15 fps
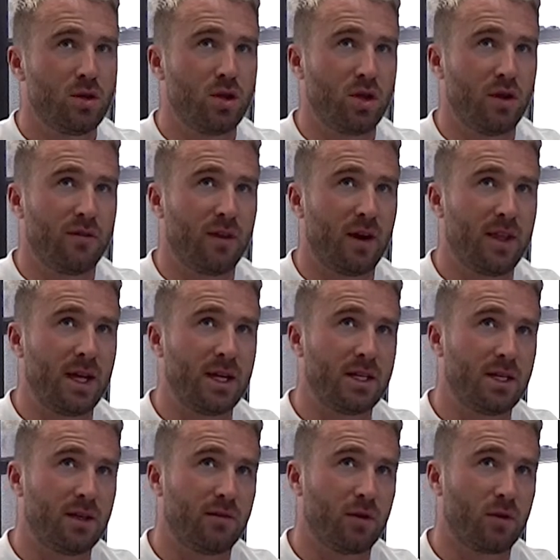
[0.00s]
did you find
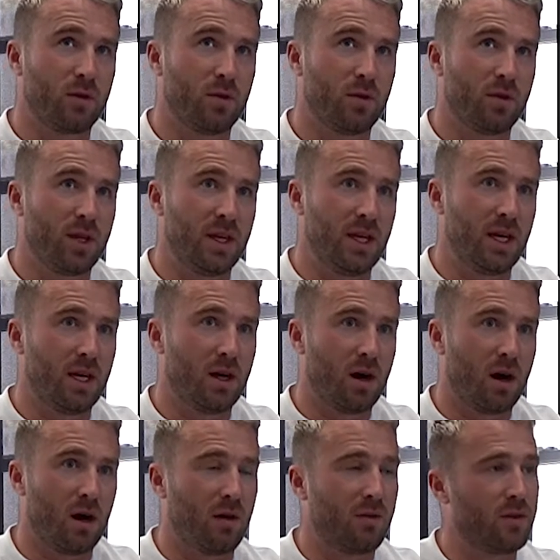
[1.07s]
that difficult the year
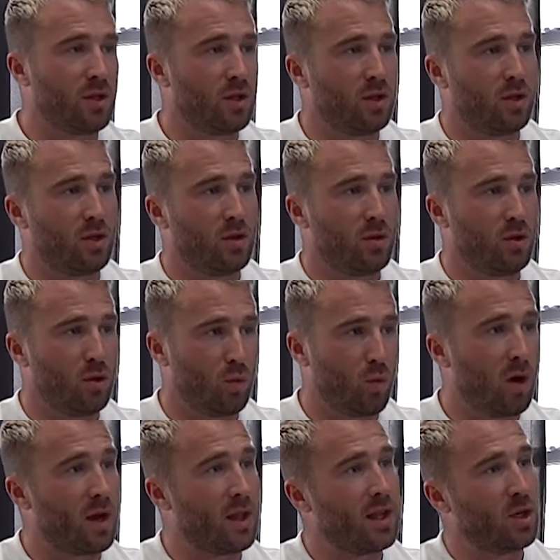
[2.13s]
after you
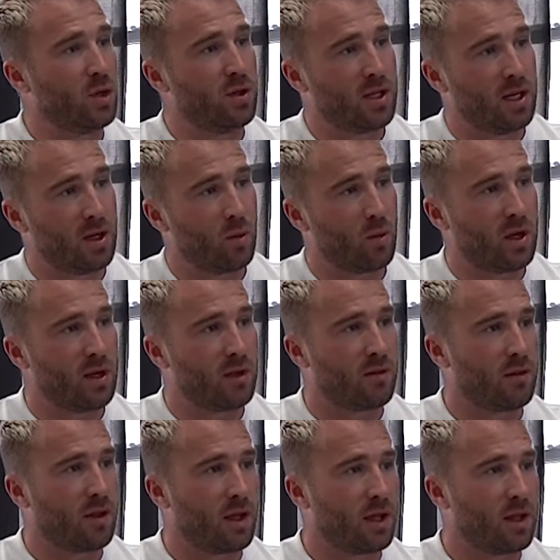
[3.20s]
won and then you didn't win?
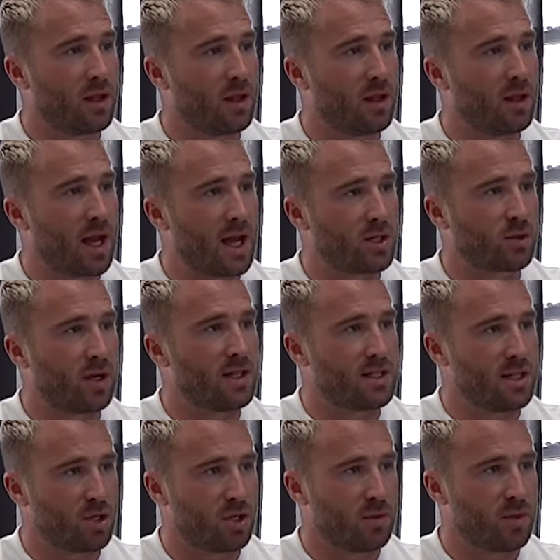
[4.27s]
Of like oh, that oh, yeah.
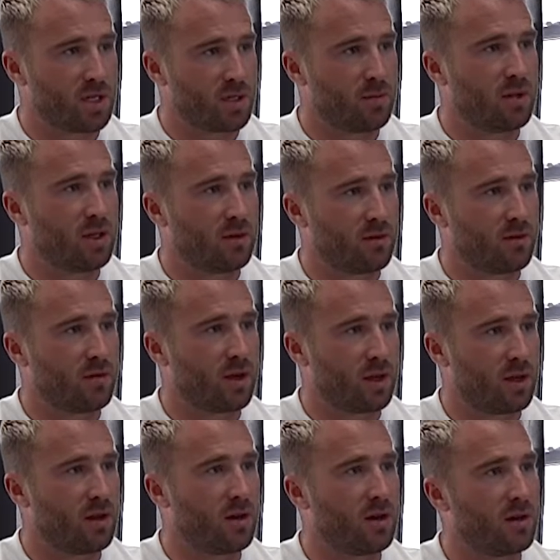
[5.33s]
transition must have been
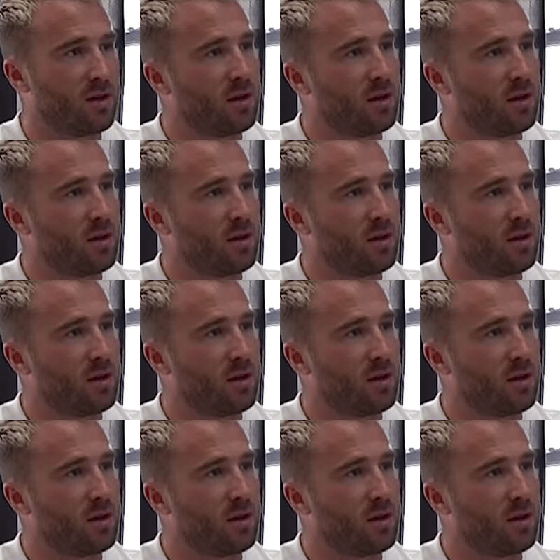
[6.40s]
fucking hard.